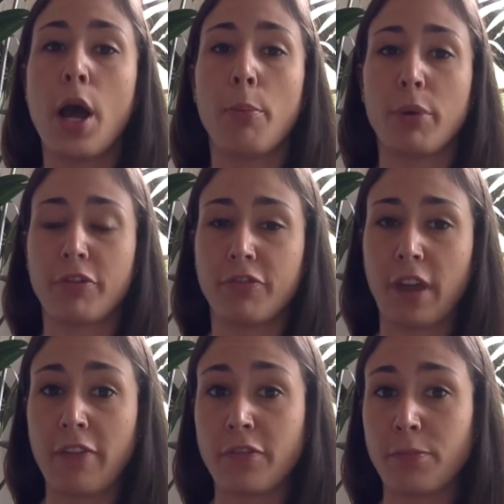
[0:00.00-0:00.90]

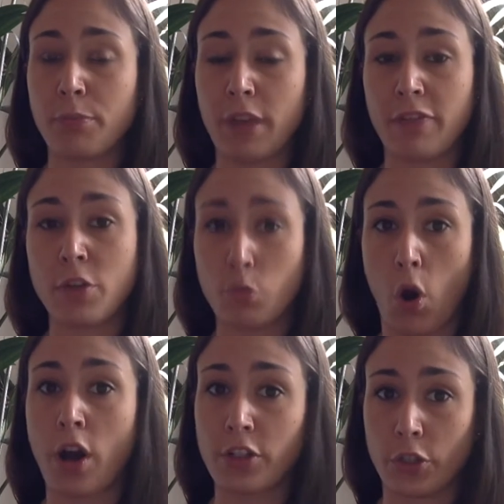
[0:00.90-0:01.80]
if you
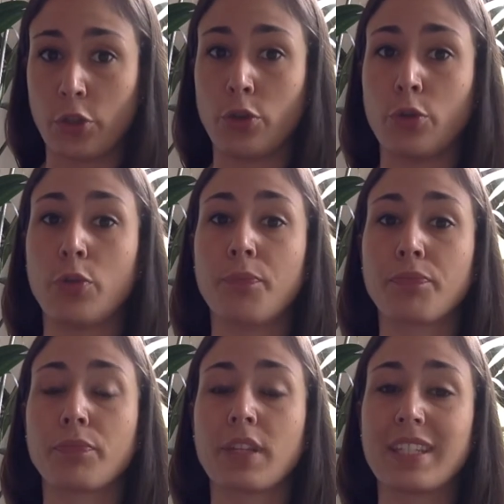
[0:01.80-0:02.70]
want to
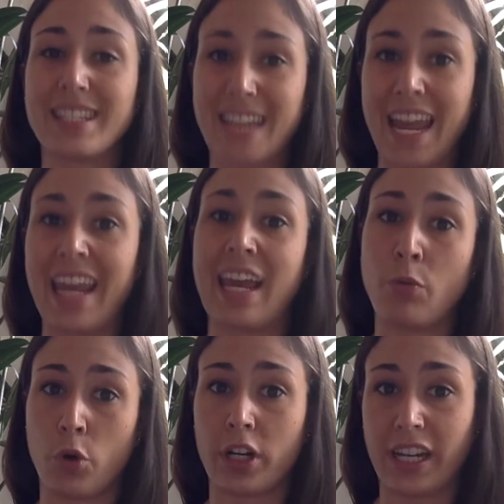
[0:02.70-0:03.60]
stay
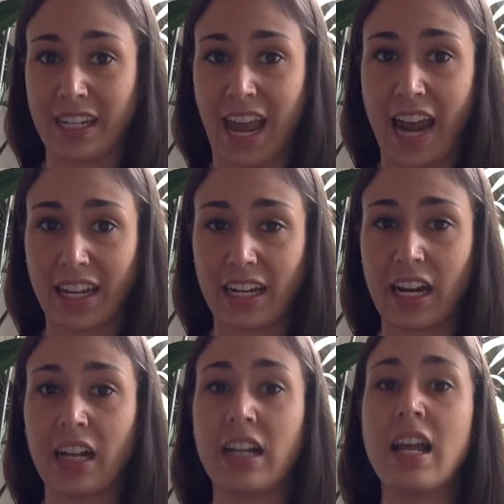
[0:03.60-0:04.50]
and work in
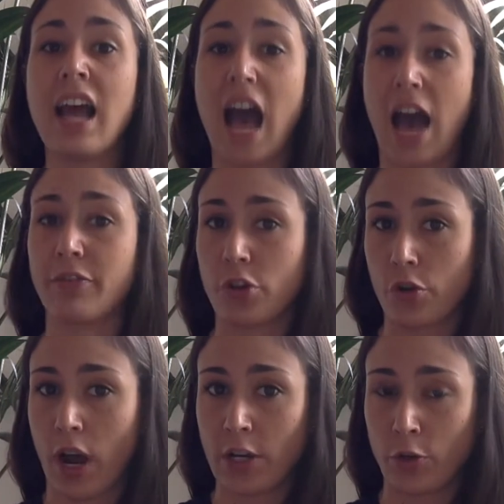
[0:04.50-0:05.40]
Canada after you
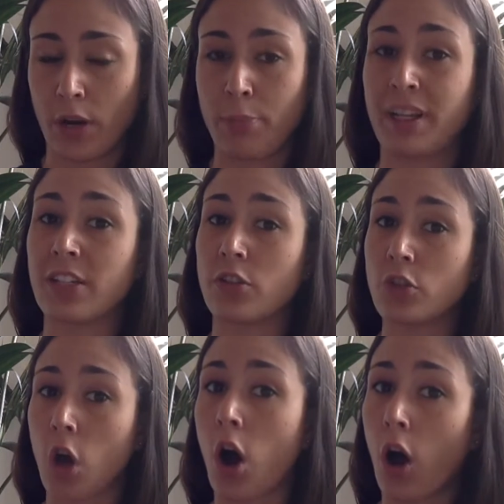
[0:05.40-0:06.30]
graduate, because
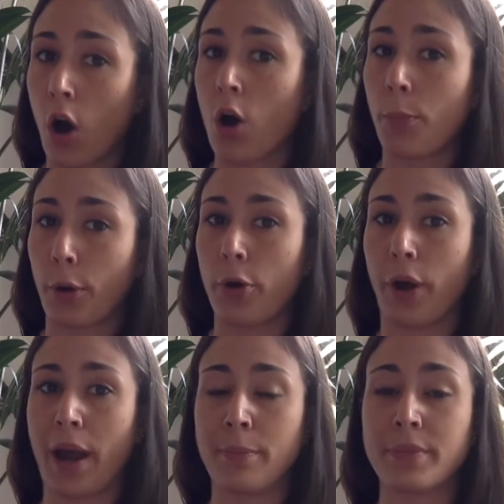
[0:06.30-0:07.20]
not all
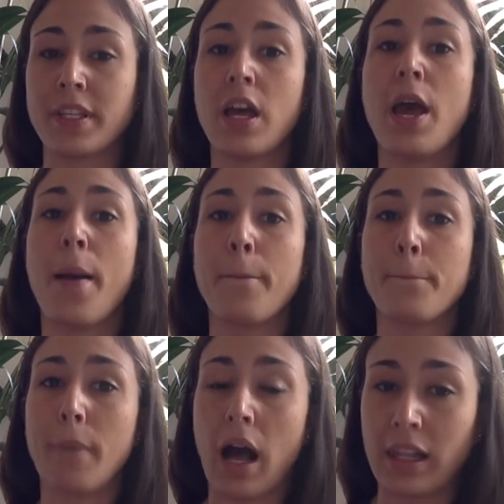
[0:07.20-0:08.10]
programs
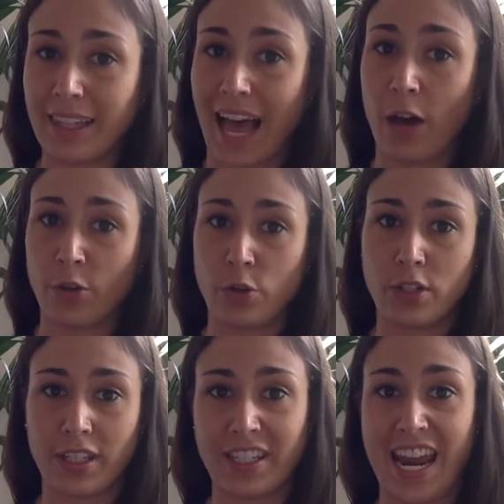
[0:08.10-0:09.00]
allow you
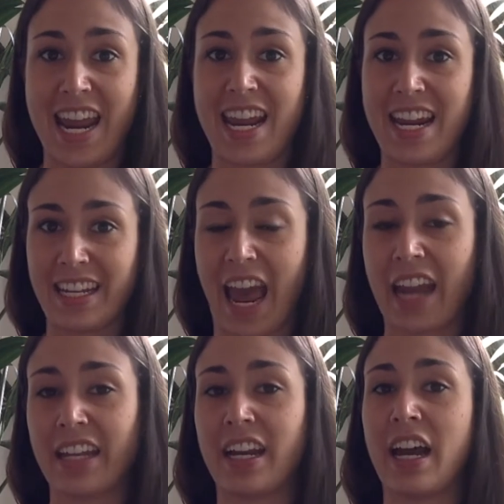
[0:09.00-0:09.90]
to stay in
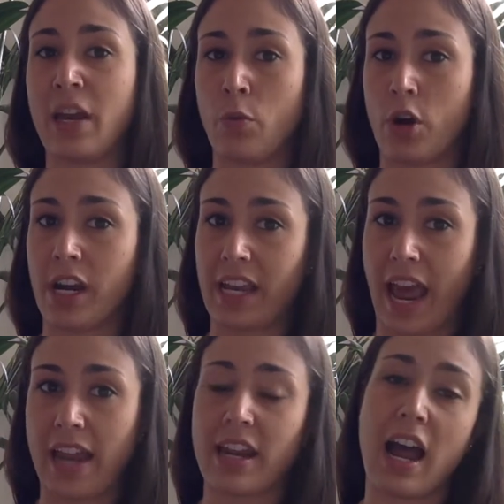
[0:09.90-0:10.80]
Canada and work in
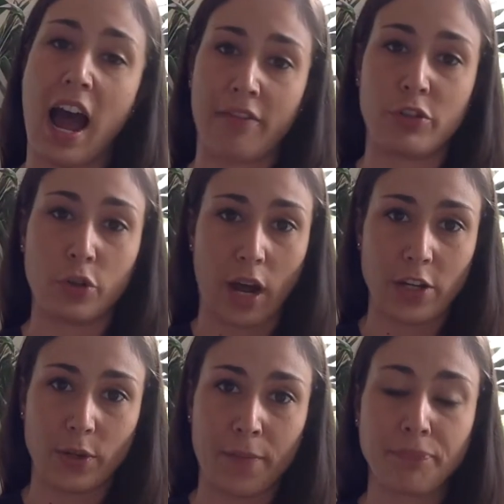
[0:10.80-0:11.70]
Canada after you
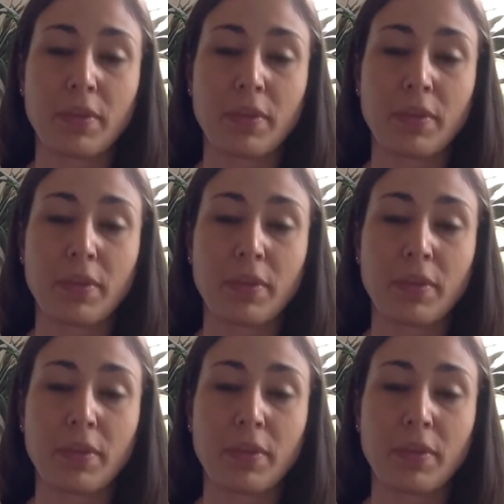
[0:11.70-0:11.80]
graduate.